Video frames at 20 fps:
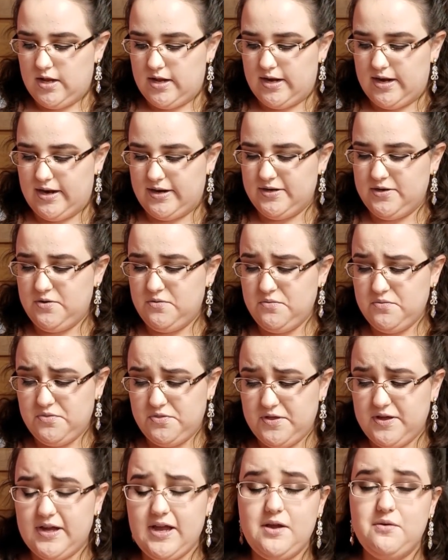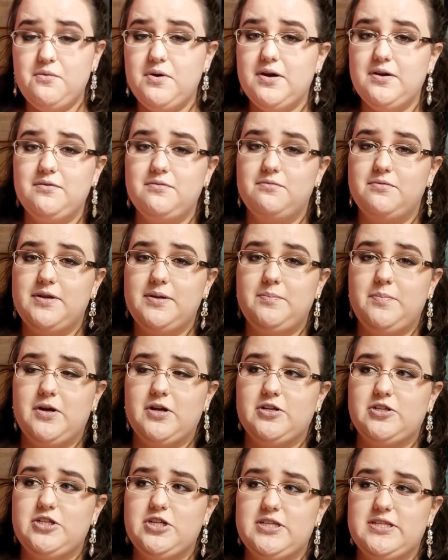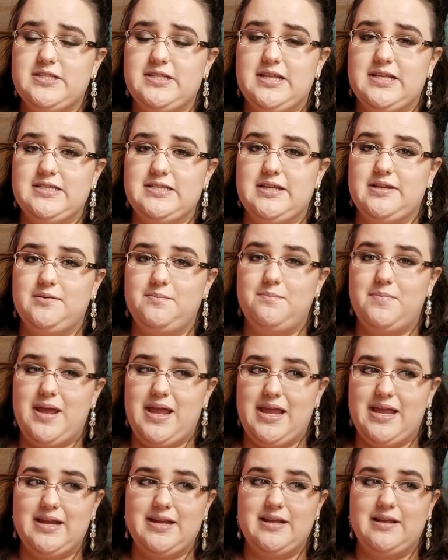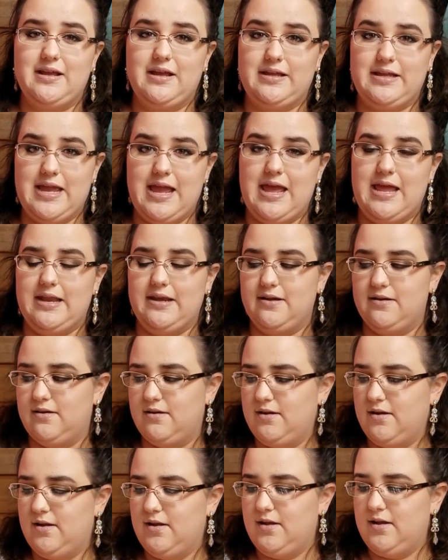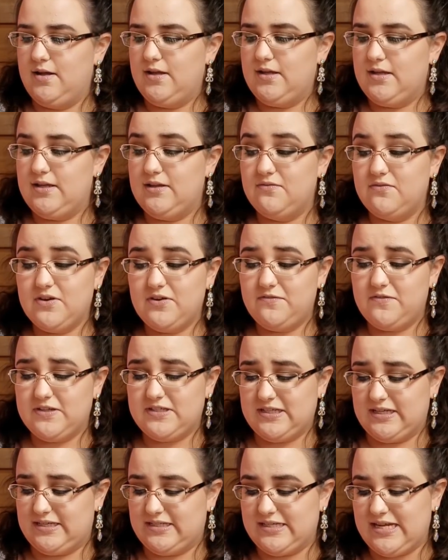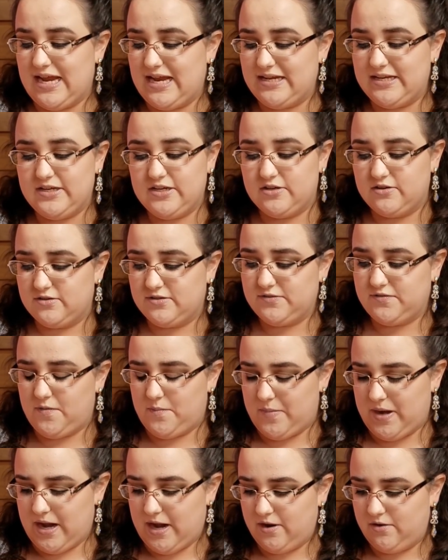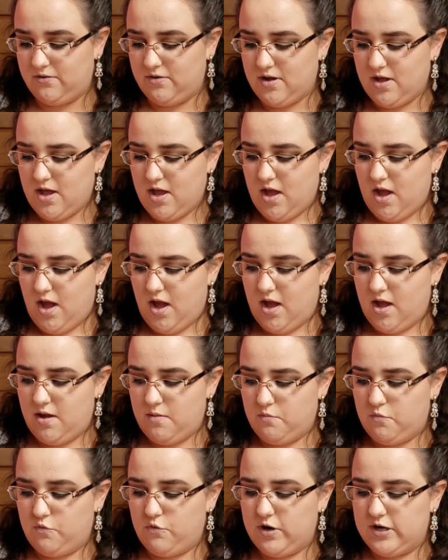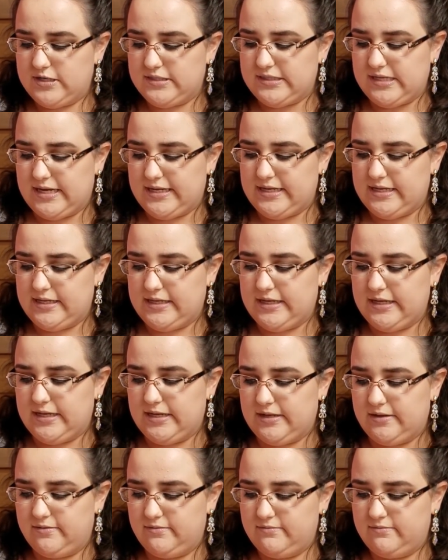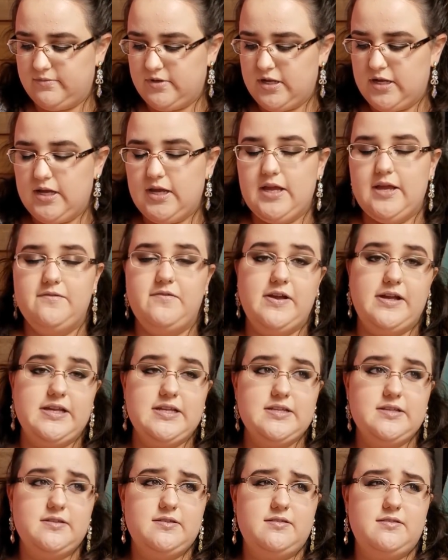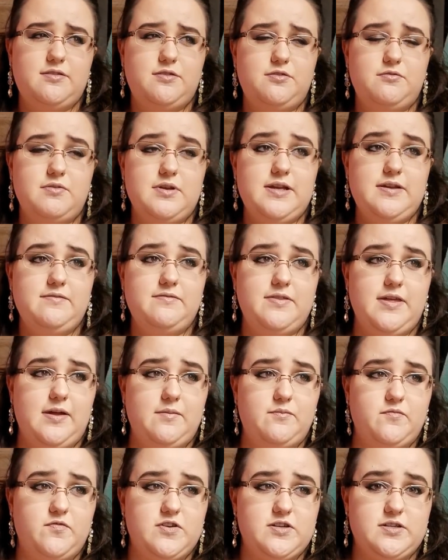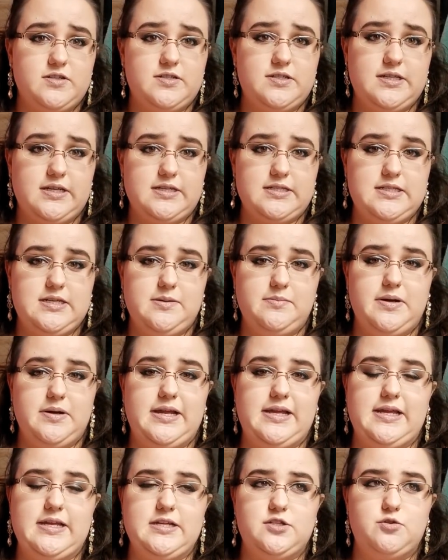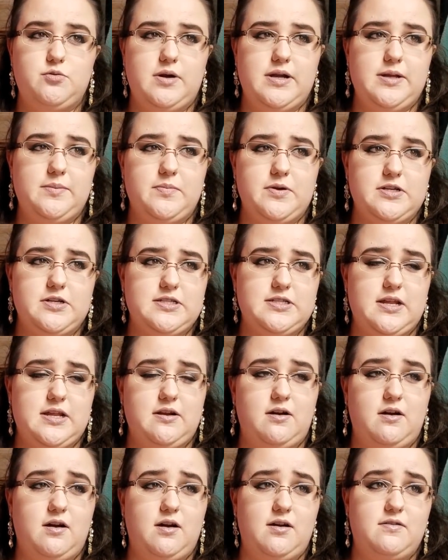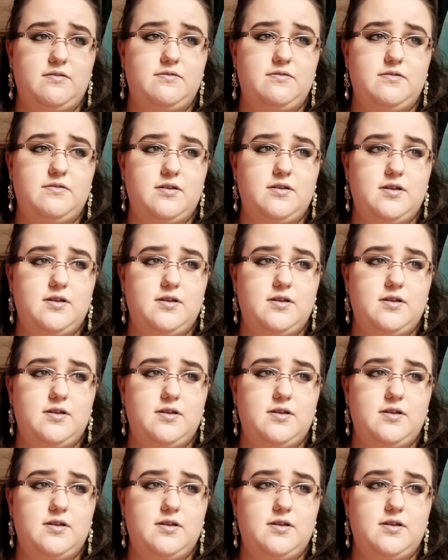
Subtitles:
And I don't think I want to repurchase this and pan it again, even if it's like 10 years from now. Whereas I can get, if I get 3 of them for $60, but I get 20% off.